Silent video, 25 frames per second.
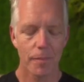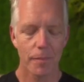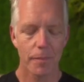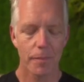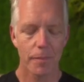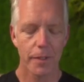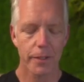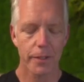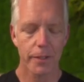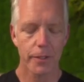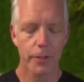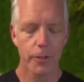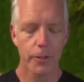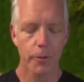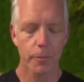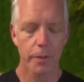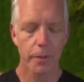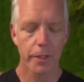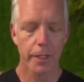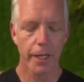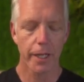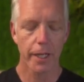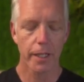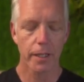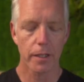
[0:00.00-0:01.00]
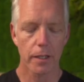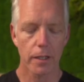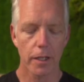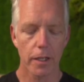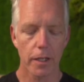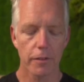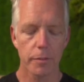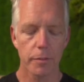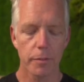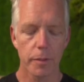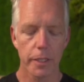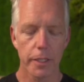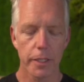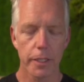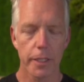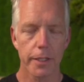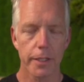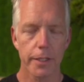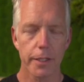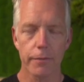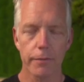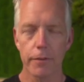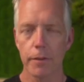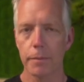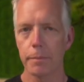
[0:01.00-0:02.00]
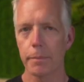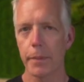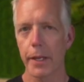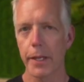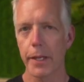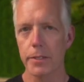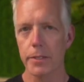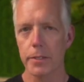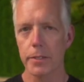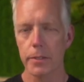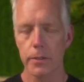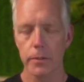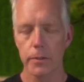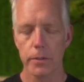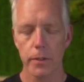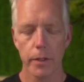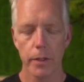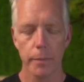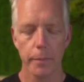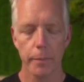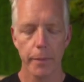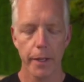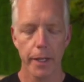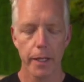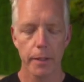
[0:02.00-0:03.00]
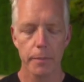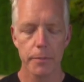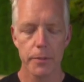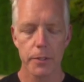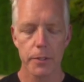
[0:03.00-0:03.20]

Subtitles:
But you know me, I love putting a different bass note on the bottom,